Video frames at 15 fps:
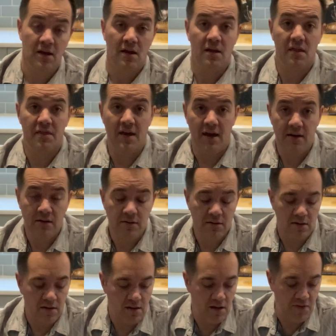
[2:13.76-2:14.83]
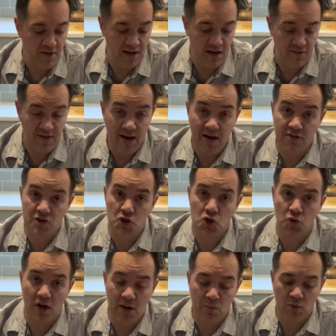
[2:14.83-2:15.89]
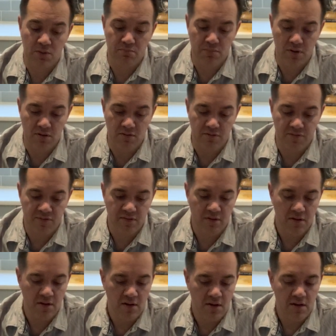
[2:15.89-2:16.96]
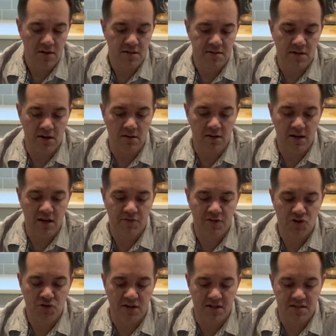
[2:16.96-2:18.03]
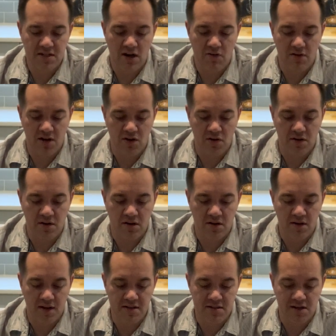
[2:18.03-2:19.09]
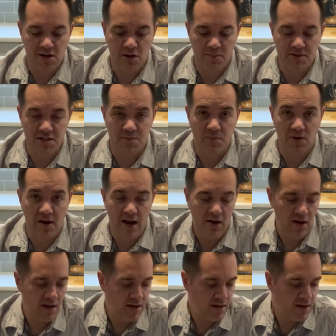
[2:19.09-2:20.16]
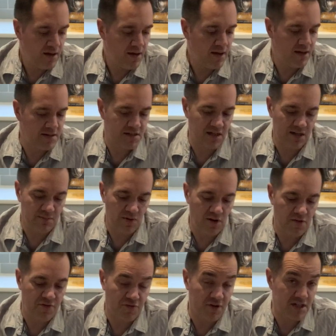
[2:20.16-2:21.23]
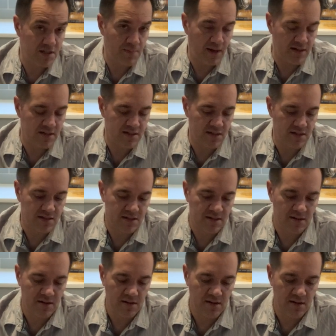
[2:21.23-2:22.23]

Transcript: Then, at the end of that, the train would move. So if the train is currently on 90 kilometers per hour, it's going to move 3 spaces.